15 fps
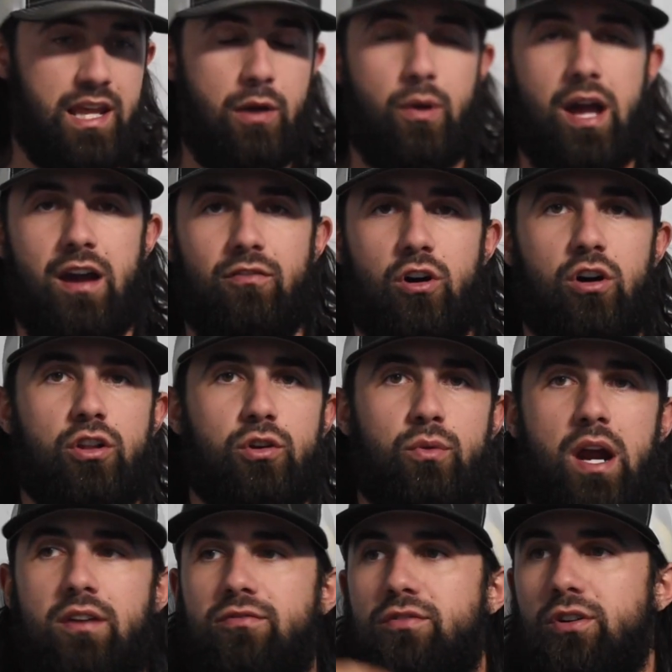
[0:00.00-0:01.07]
they will have all the
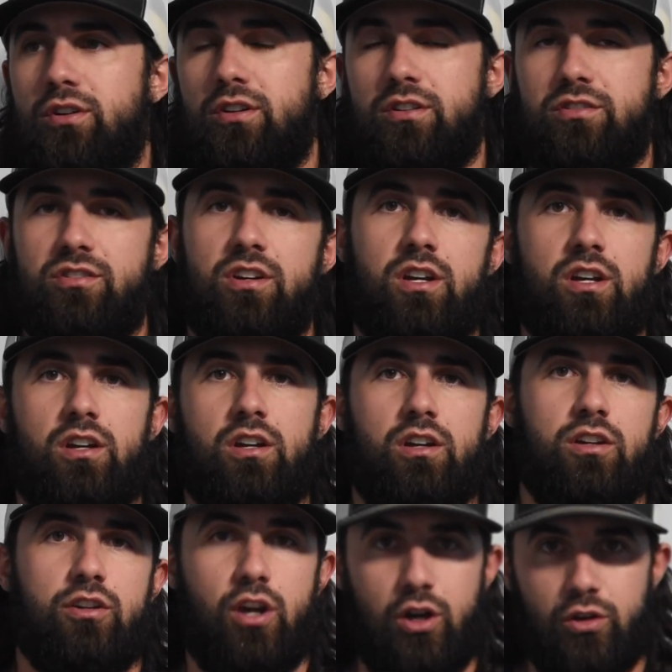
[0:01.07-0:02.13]
right fielders
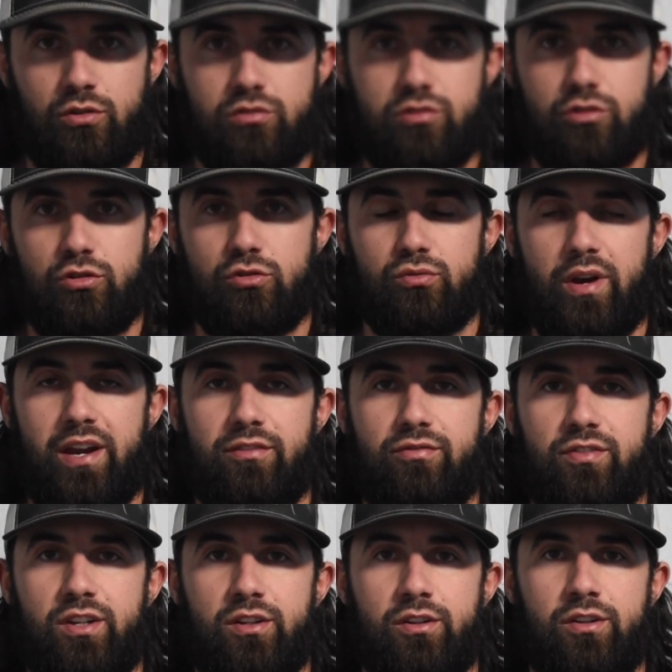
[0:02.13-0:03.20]
go to right
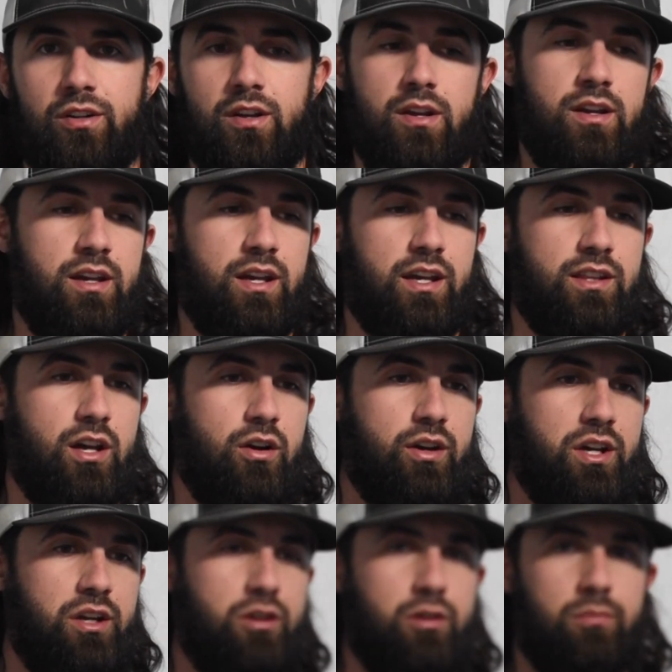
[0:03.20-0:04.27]
field, and they'll
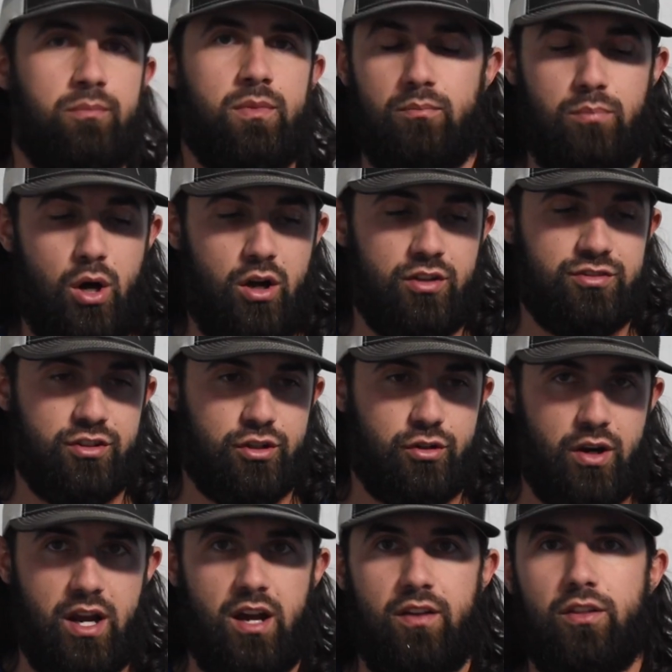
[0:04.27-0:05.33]
hit them balls on the
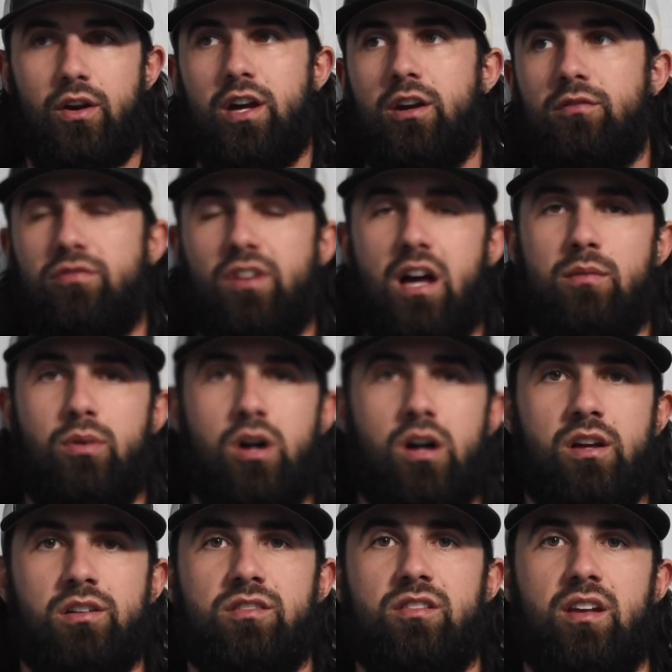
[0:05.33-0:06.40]
ground, they'll hit them fly
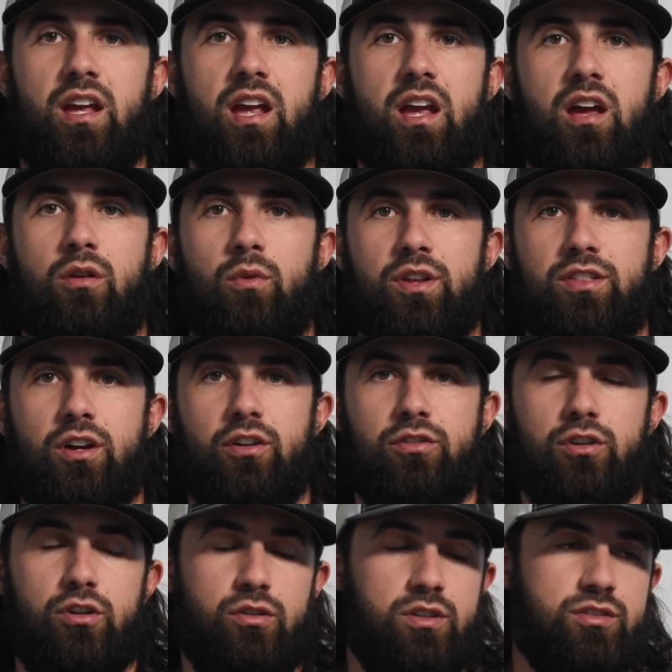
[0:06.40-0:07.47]
balls, and what they'll
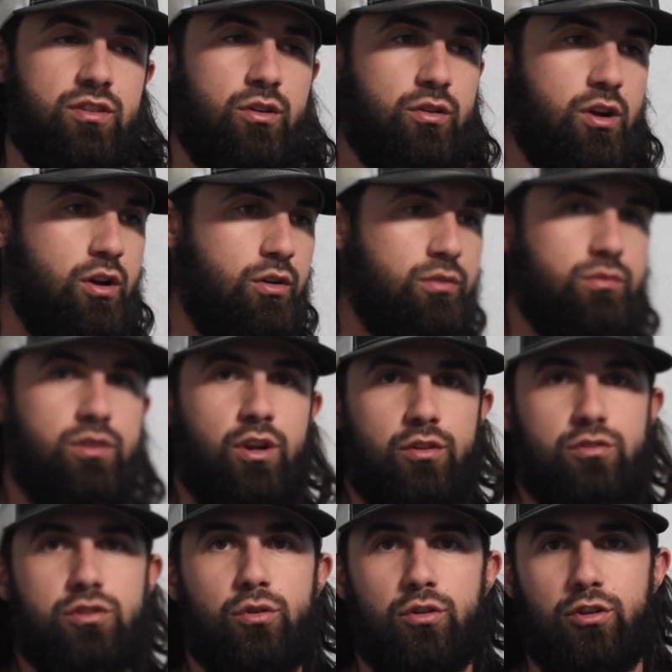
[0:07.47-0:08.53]
do is they'll go,
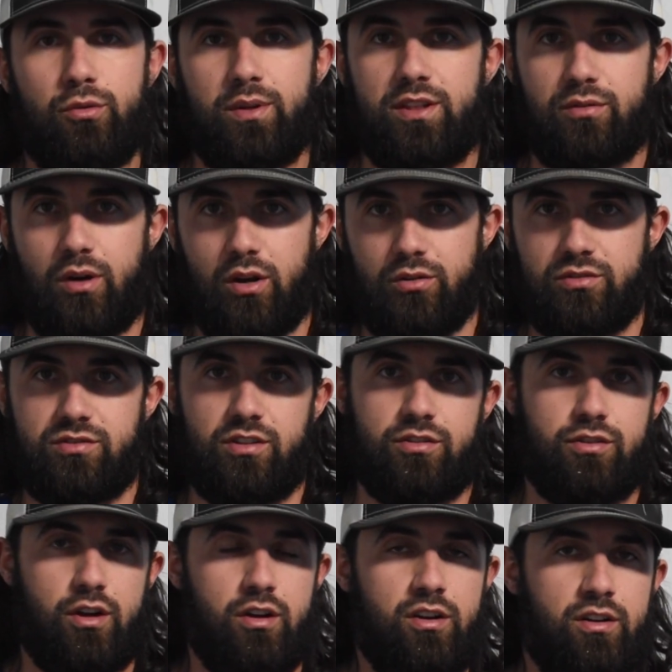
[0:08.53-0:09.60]
2 or 3 throws to
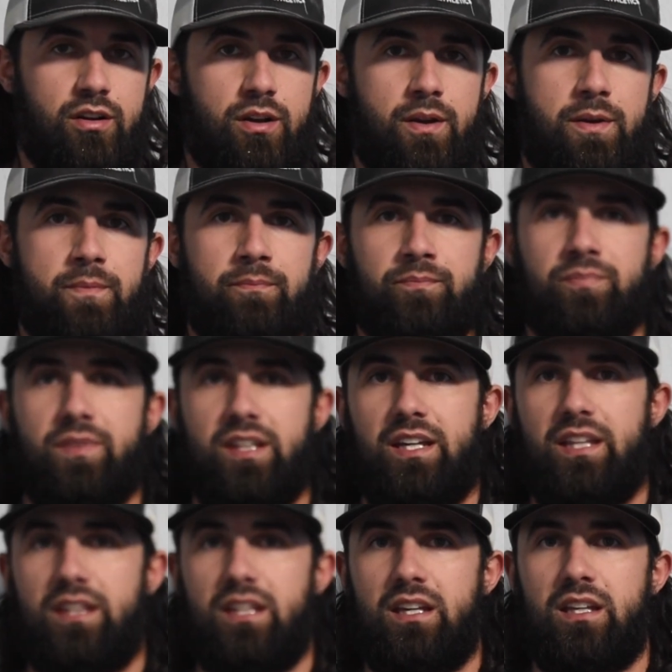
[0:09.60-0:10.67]
third,
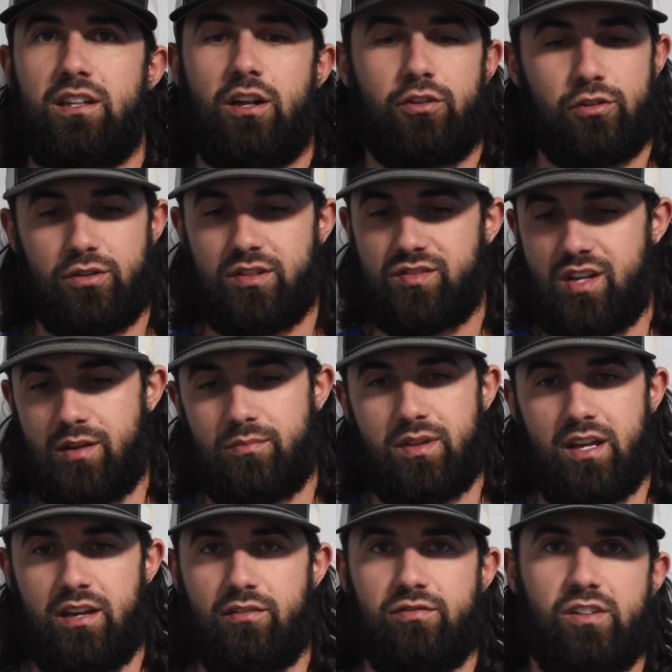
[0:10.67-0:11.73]
and then they'll do the same
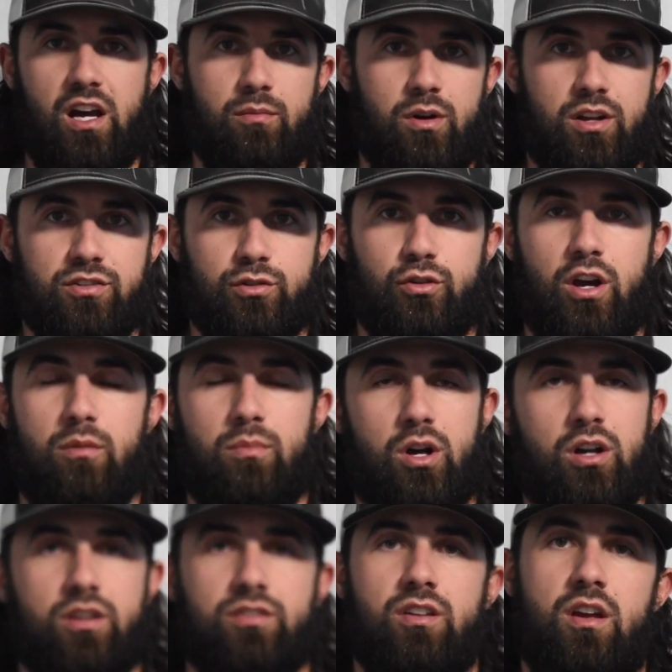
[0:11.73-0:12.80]
thing, fly balls and ground
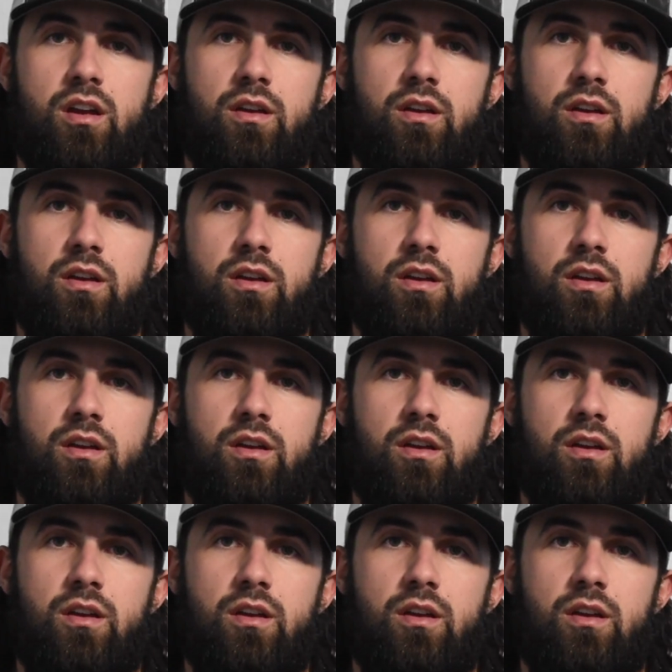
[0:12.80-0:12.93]
balls,